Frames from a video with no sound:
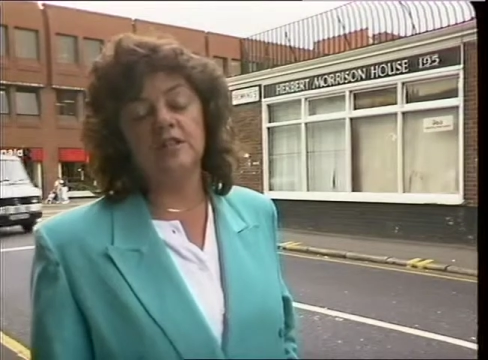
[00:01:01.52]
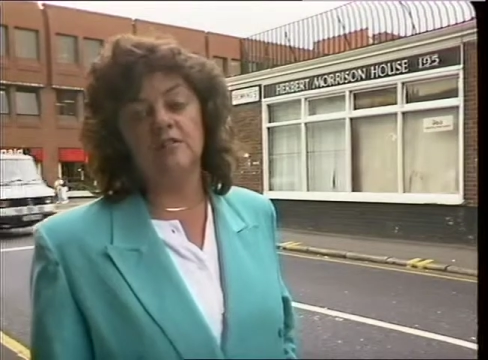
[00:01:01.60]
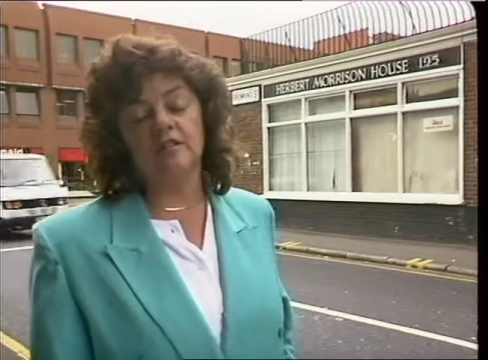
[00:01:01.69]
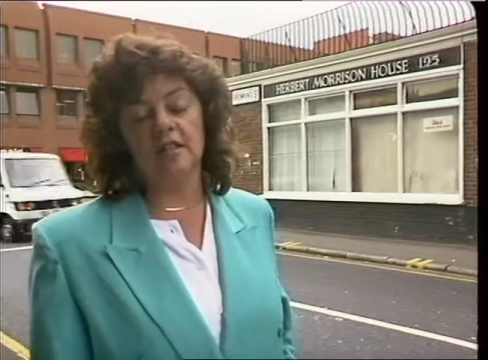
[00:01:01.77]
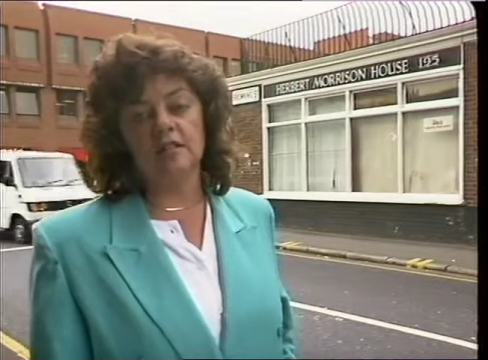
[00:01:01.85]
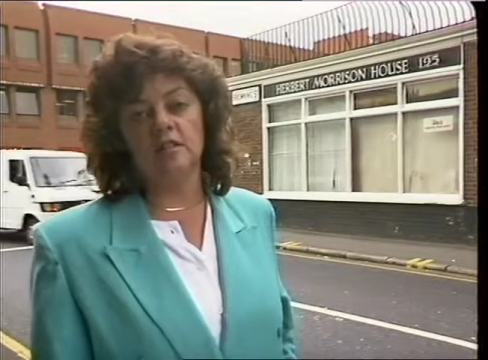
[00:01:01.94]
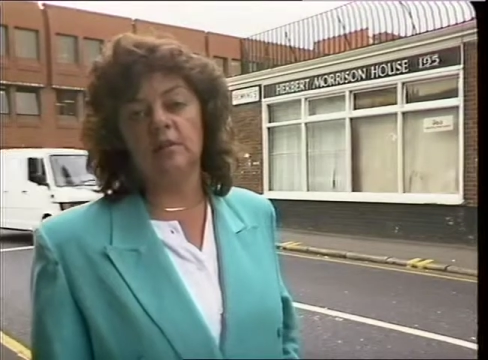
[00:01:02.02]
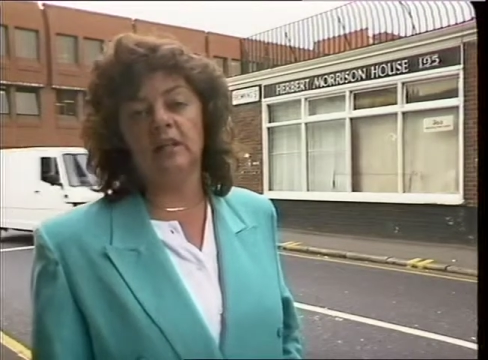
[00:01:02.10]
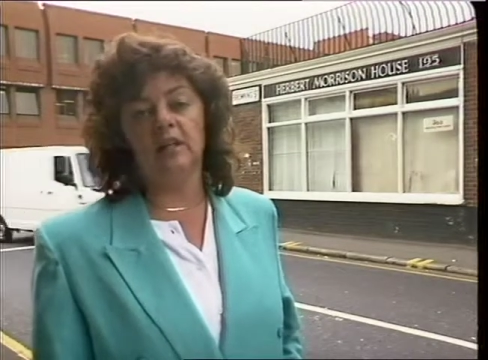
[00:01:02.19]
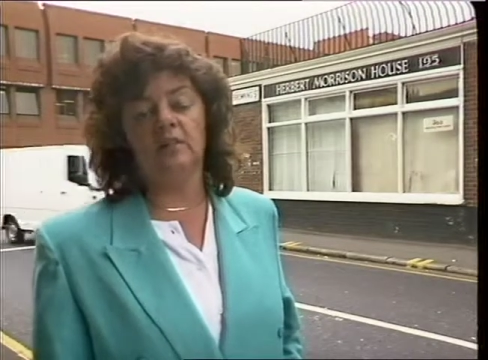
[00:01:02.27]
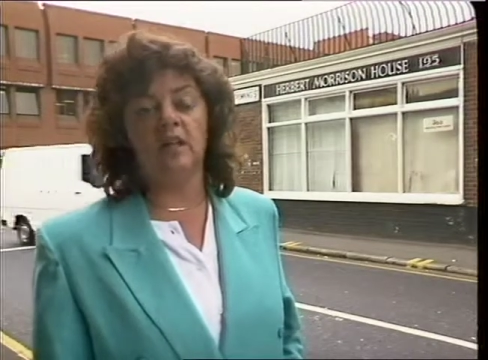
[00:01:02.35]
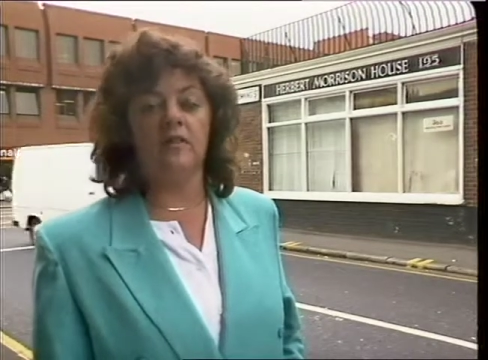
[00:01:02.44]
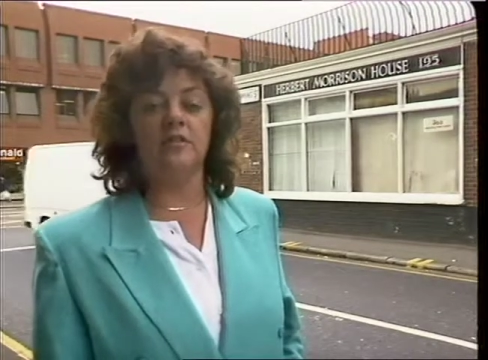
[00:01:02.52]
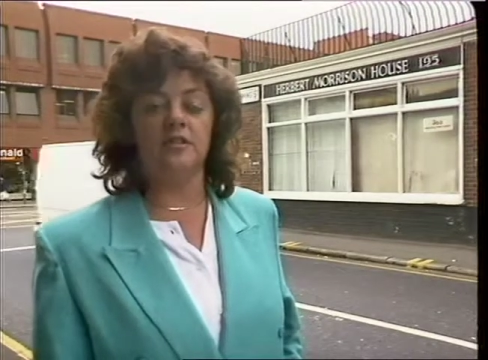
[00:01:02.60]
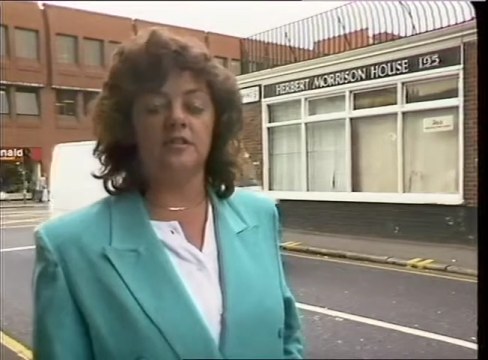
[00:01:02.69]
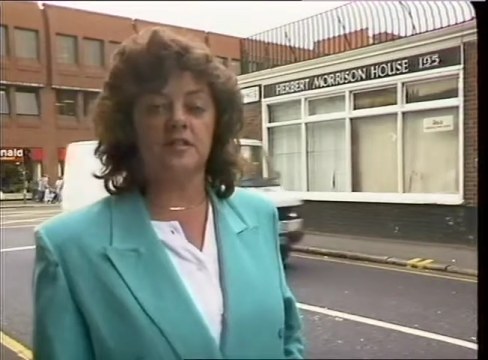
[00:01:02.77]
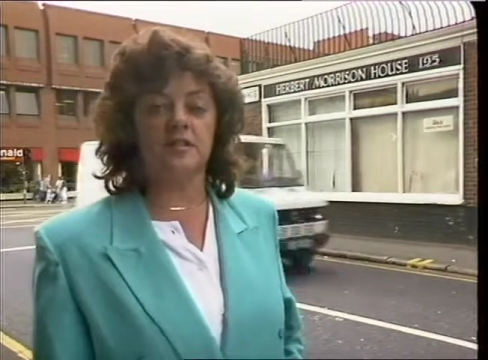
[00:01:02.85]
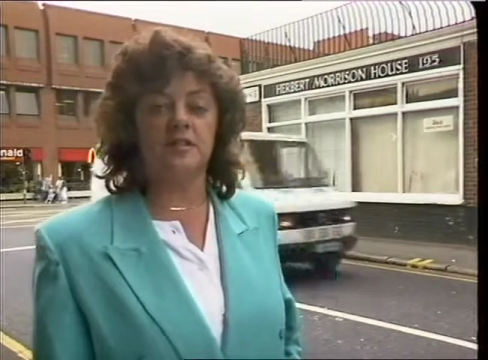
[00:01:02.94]
critics have been giving
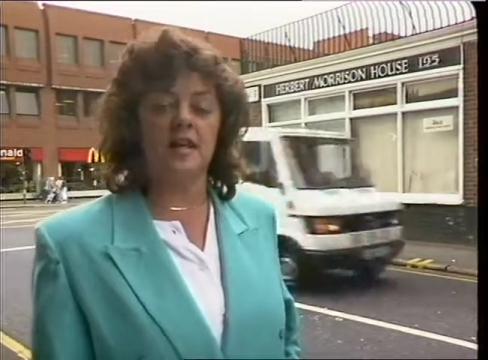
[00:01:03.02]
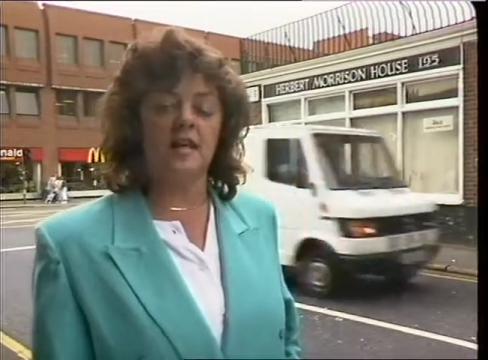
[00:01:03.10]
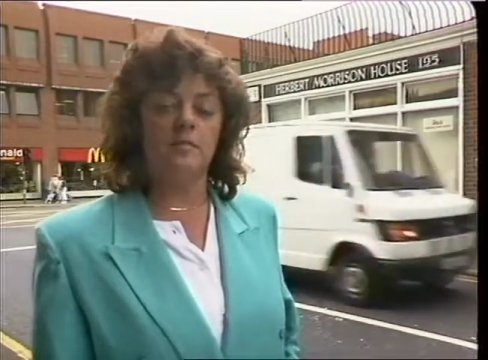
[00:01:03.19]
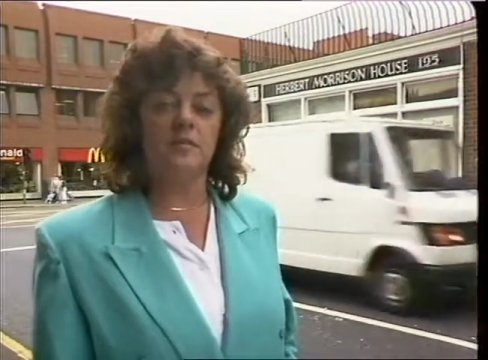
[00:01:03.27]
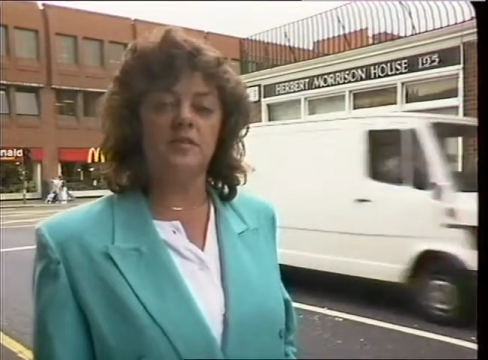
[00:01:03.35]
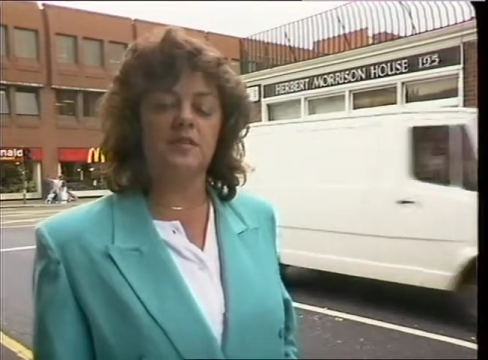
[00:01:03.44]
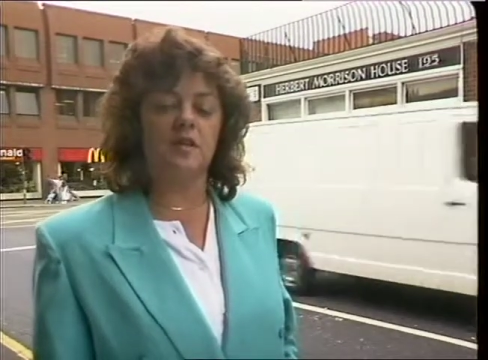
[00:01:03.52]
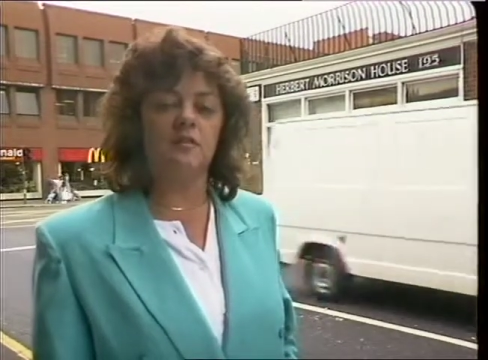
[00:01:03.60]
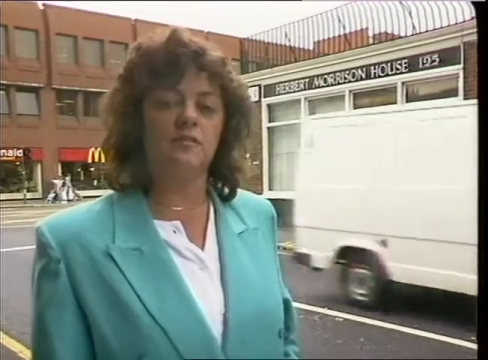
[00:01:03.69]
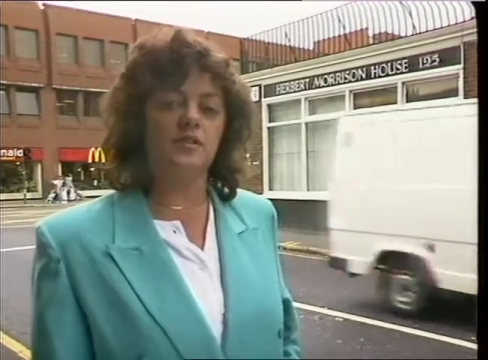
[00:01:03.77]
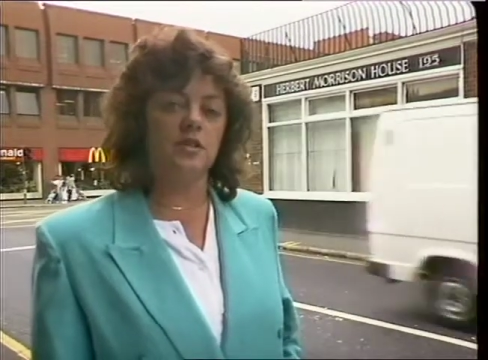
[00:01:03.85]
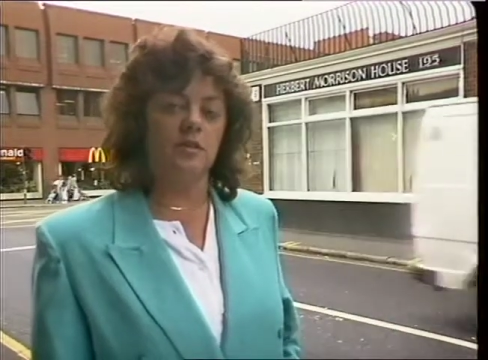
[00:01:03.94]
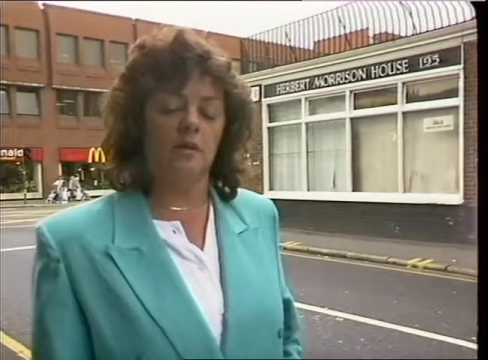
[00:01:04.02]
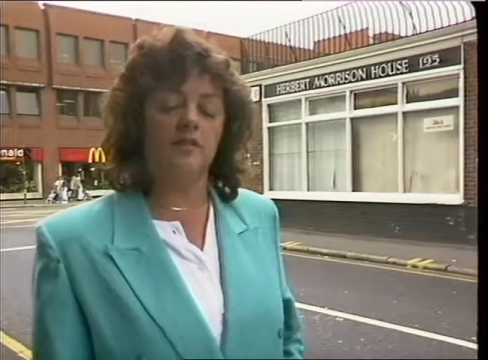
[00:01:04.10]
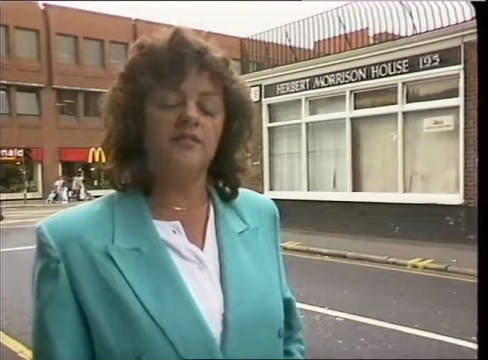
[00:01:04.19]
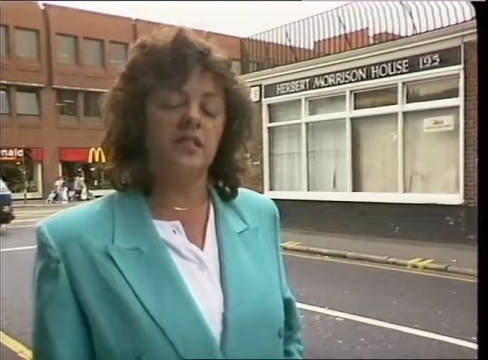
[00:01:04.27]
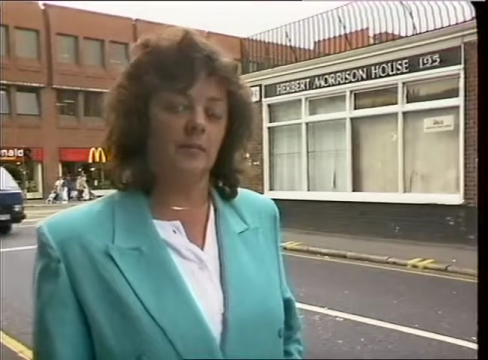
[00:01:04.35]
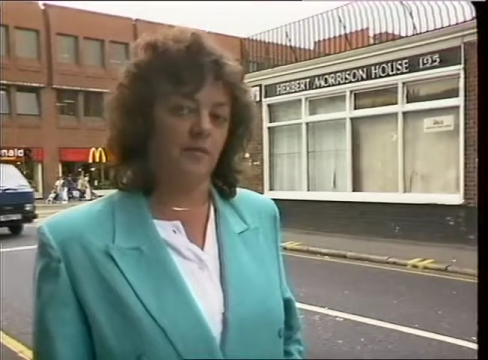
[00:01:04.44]
evidence today, but so too
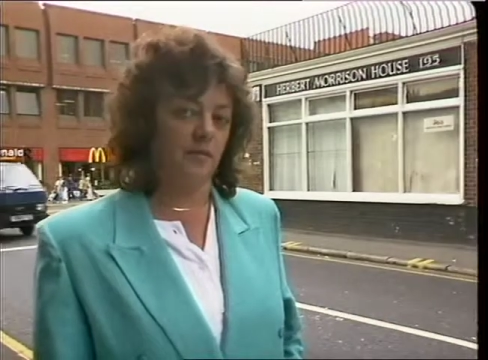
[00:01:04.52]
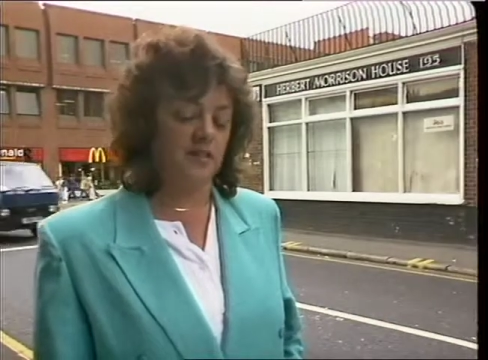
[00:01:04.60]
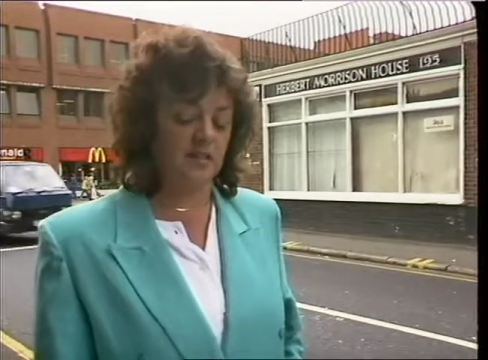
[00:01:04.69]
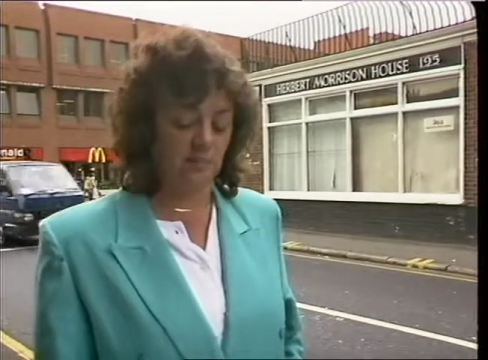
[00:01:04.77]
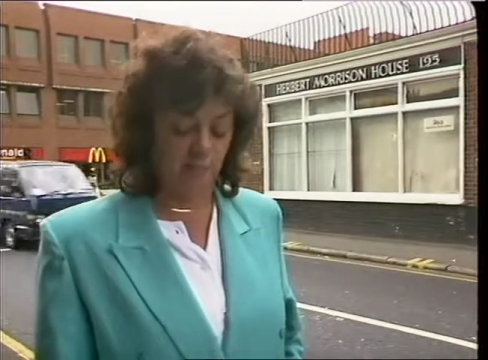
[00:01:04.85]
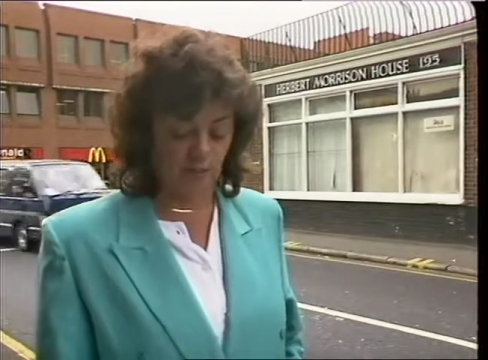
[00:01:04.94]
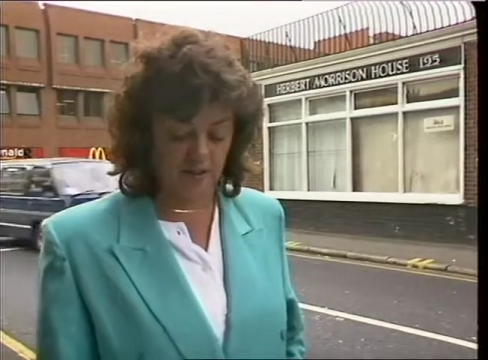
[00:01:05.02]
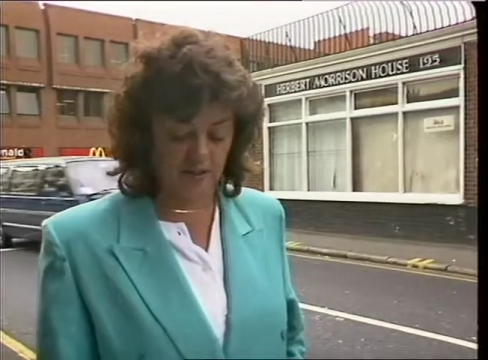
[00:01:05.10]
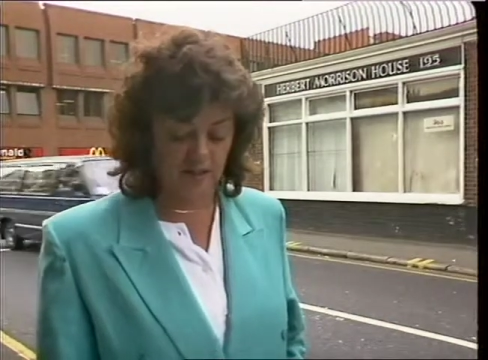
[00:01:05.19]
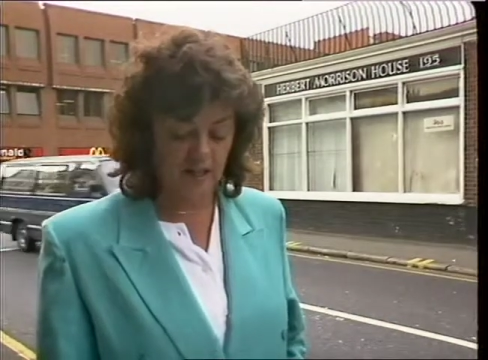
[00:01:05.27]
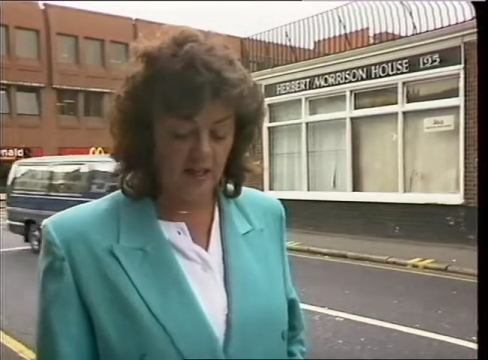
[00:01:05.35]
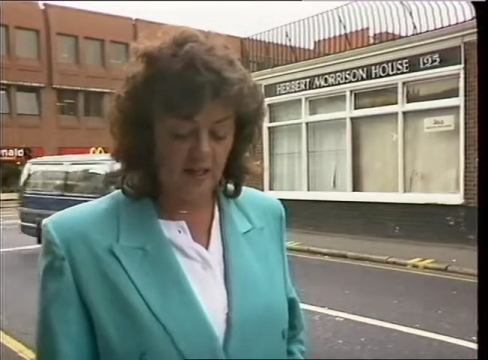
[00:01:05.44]
have some of his supporters.